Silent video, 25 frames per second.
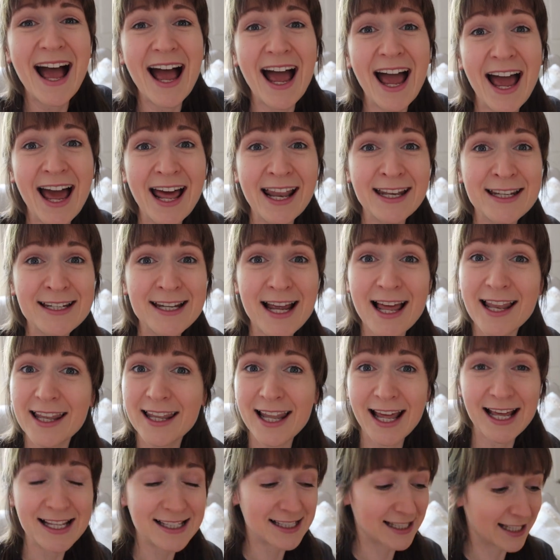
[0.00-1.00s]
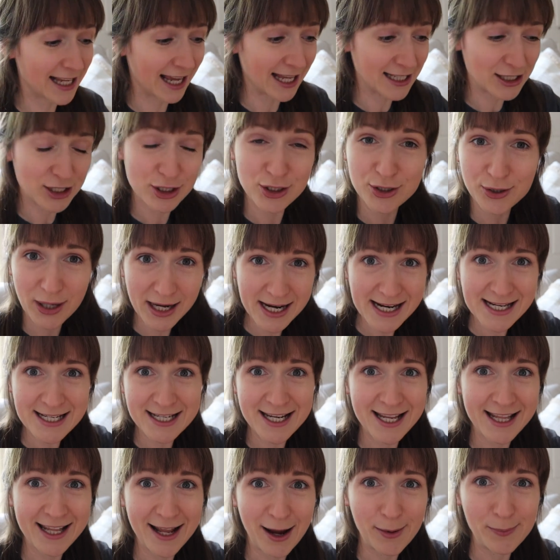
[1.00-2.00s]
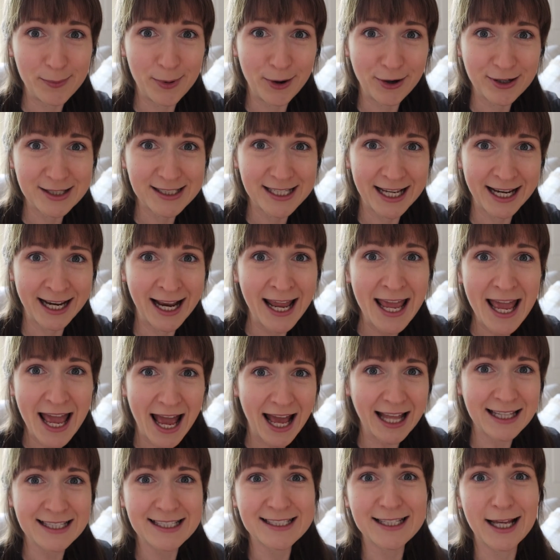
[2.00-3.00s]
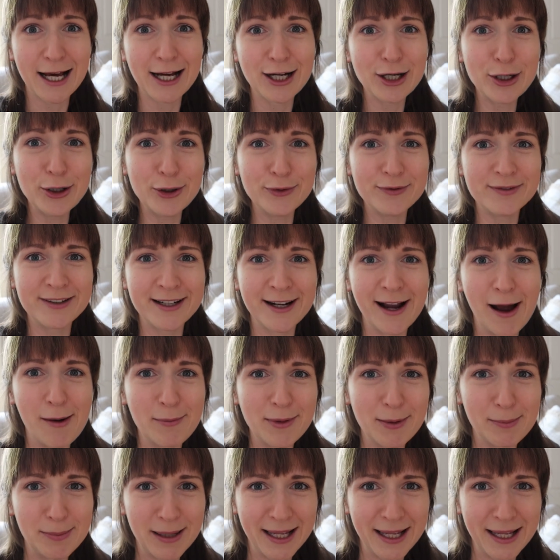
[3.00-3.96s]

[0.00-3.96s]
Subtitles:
And let's get straight into the unboxing and start hoovering up the